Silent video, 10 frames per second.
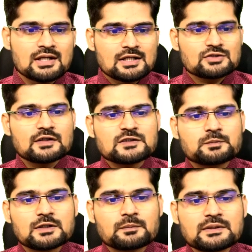So its
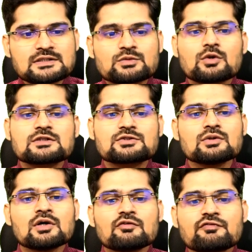purpose was
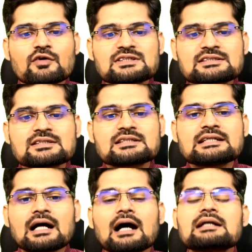to foster
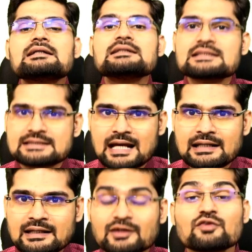the
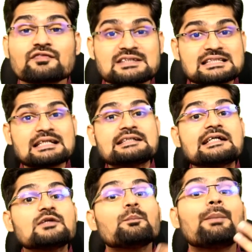understanding, to
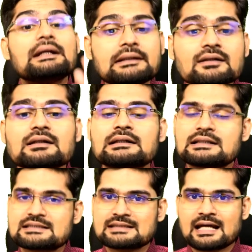facilitate better
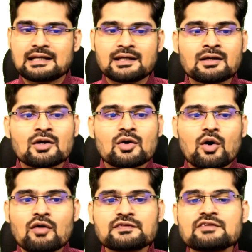understanding
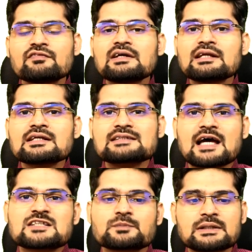of the various
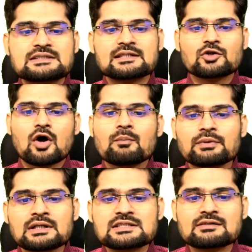aspects and
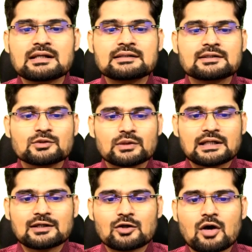components related to
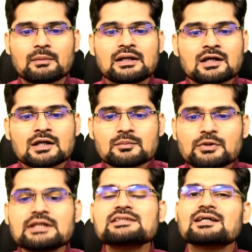economic,
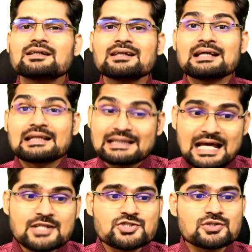political,
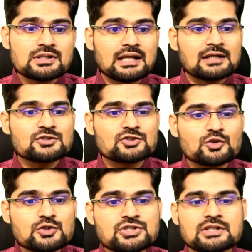natural and
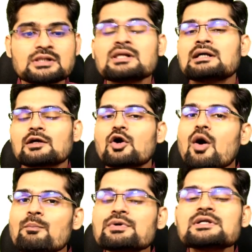social
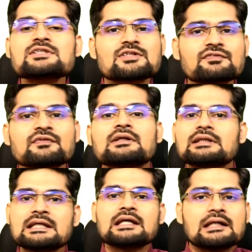components of
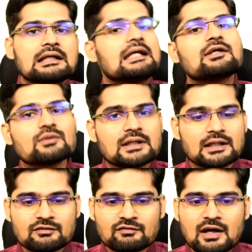the
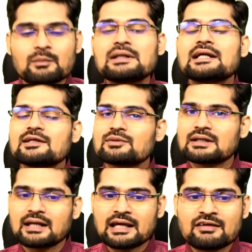day-to-day environment, day-to-day
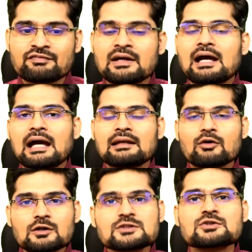life, and
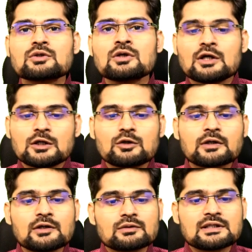also
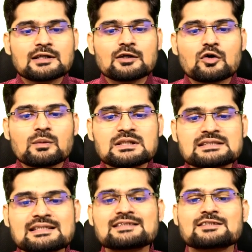look into the global
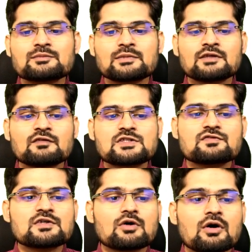system in which
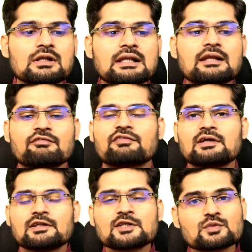we all live.
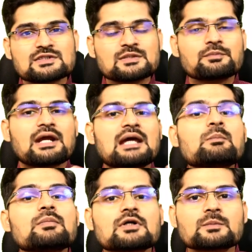This was the
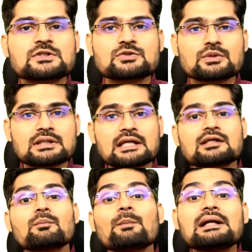prime purpose, to create
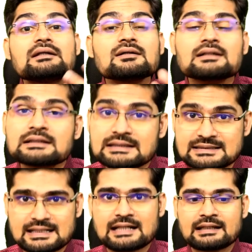a better
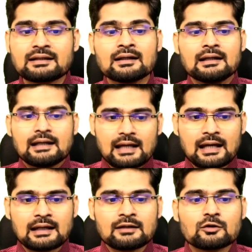understanding
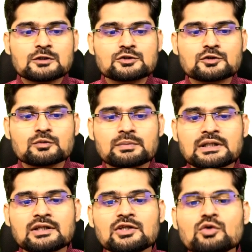and also to
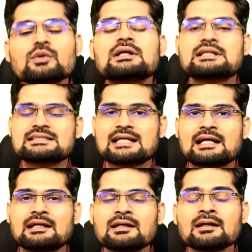bring new
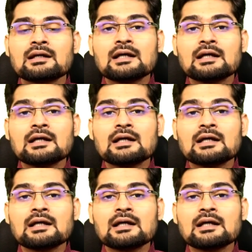understanding,